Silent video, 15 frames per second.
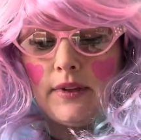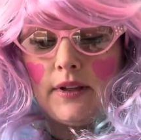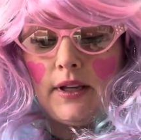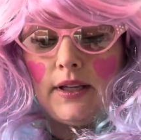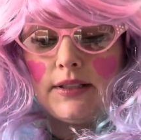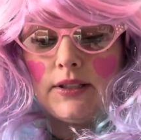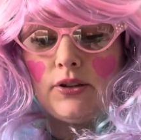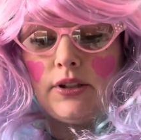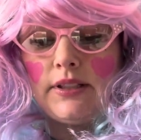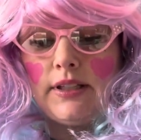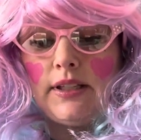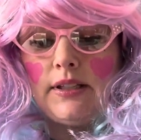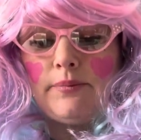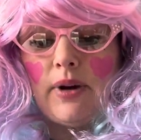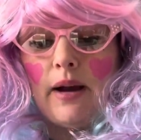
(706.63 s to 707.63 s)
It's going to
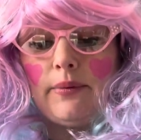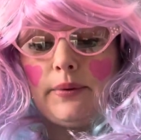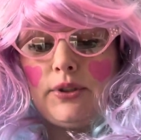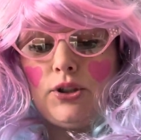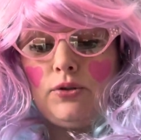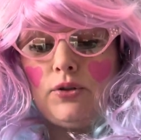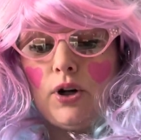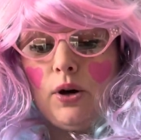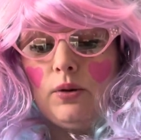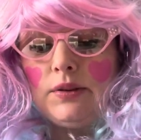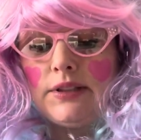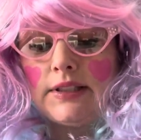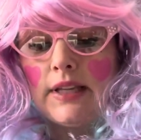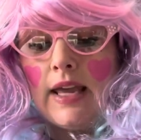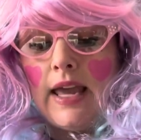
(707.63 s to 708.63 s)
need probably 2
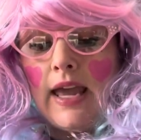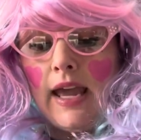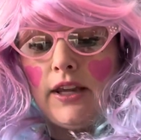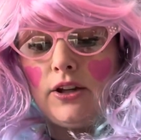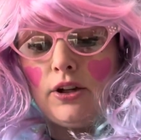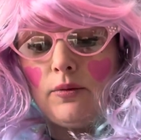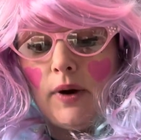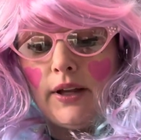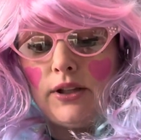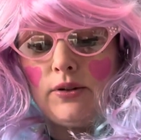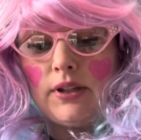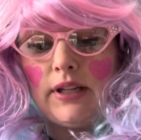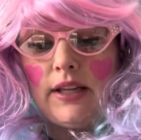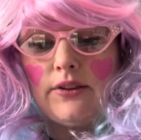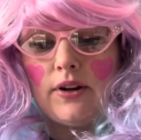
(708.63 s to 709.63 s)
coats. And you know what? You
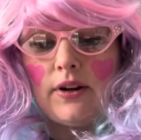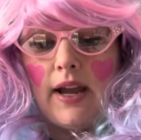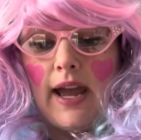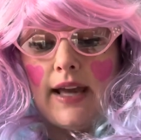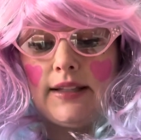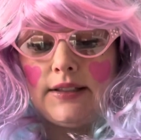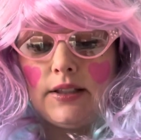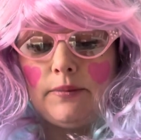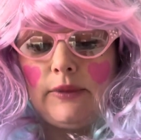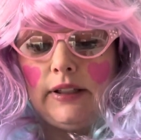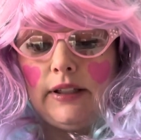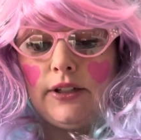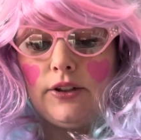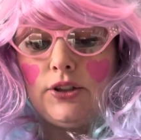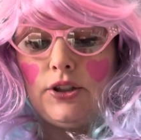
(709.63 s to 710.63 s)
could either add some
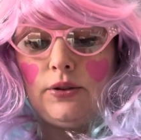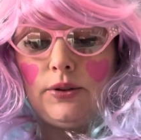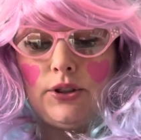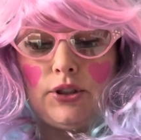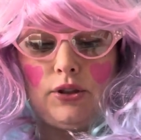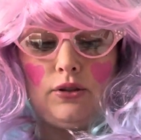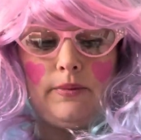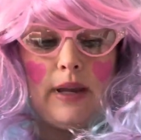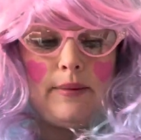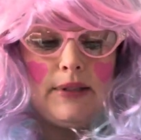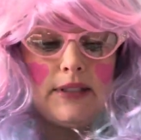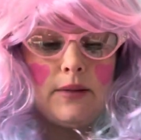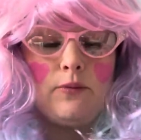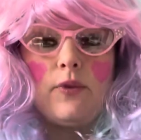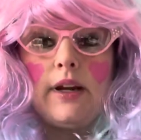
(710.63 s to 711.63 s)
glitter to it too. Maybe
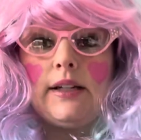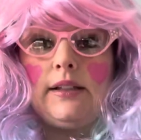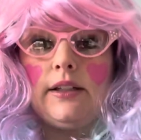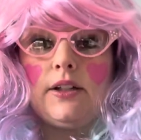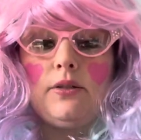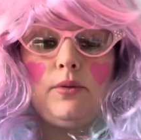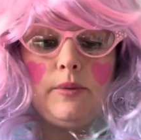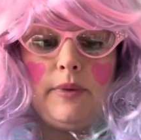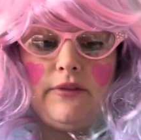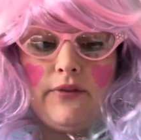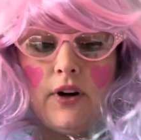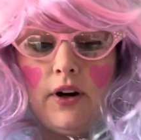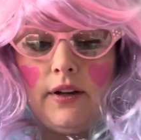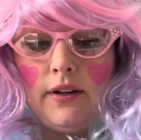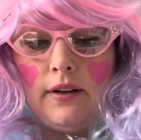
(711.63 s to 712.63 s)
some red glitter would be
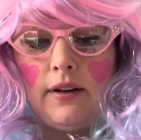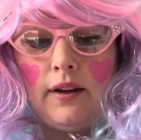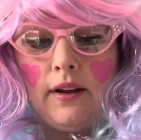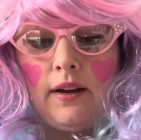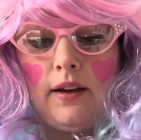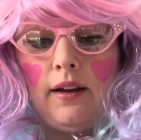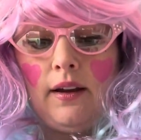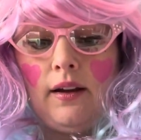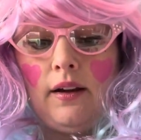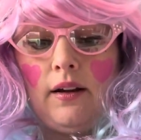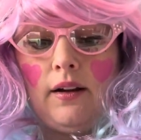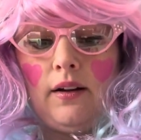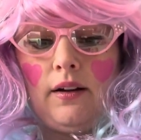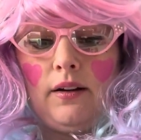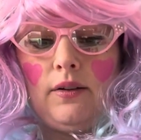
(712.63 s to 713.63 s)
fun.
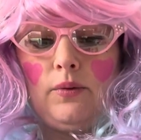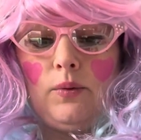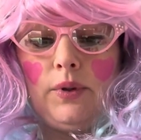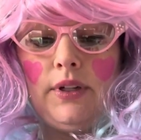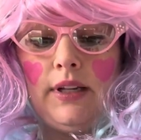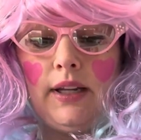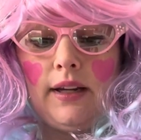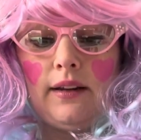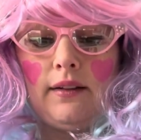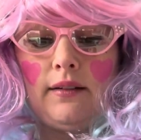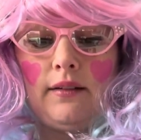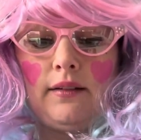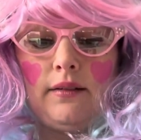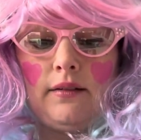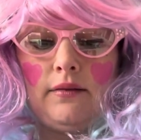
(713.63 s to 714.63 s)
Wouldn't it?
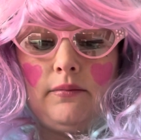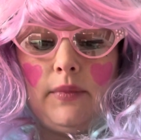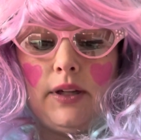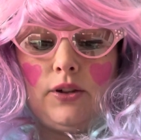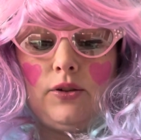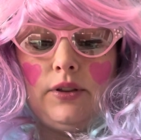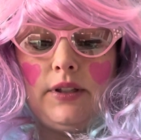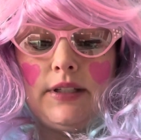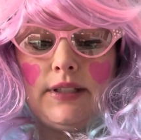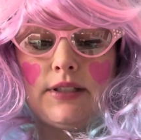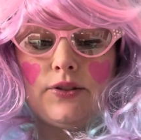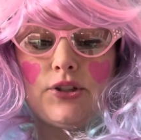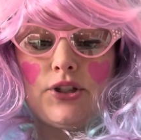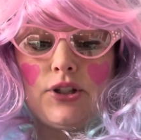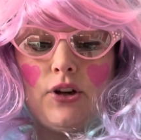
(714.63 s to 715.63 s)
My goodness,
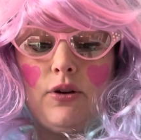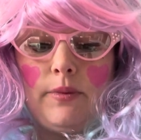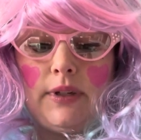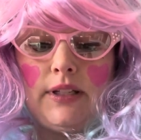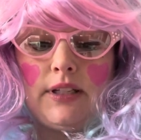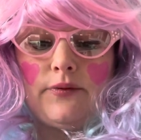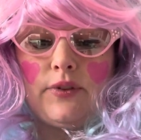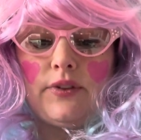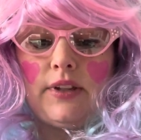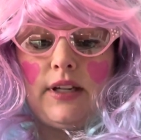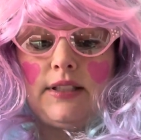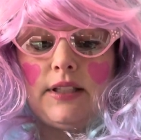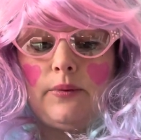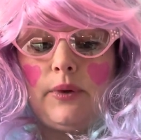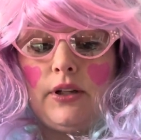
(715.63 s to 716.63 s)
there's so many different
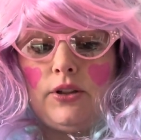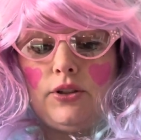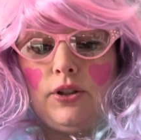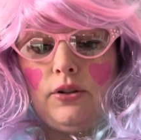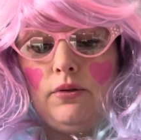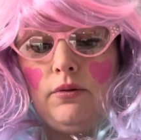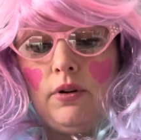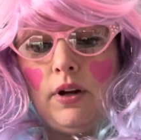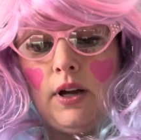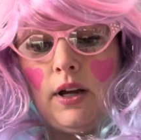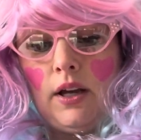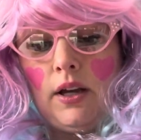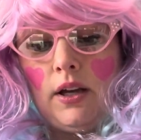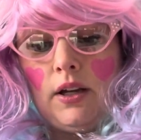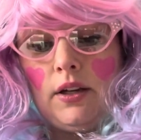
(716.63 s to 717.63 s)
things that we could do
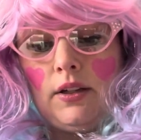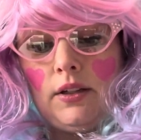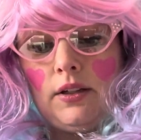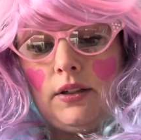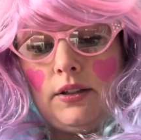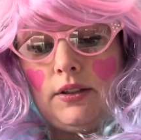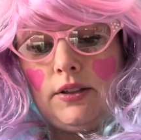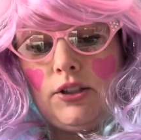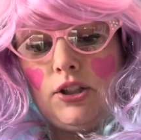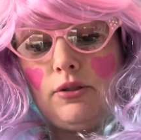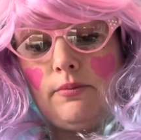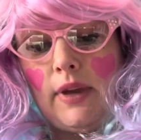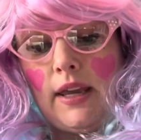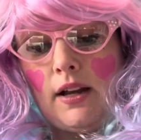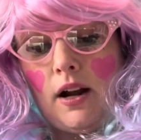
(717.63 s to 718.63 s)
to
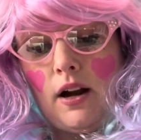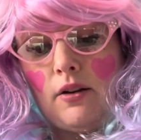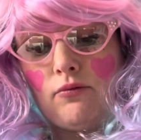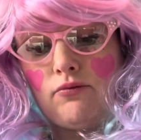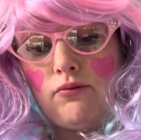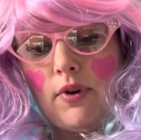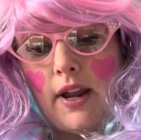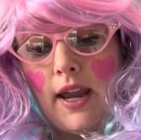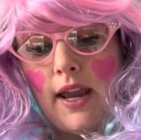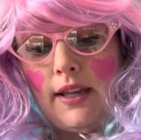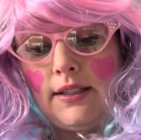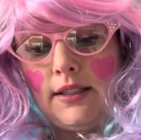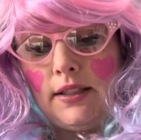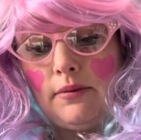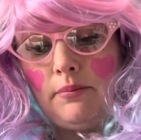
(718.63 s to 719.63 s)
make our
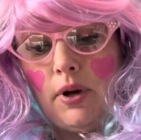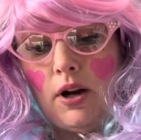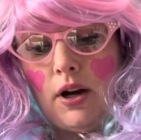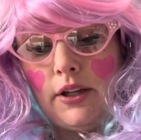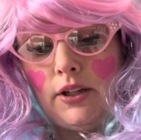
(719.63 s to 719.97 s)
red pine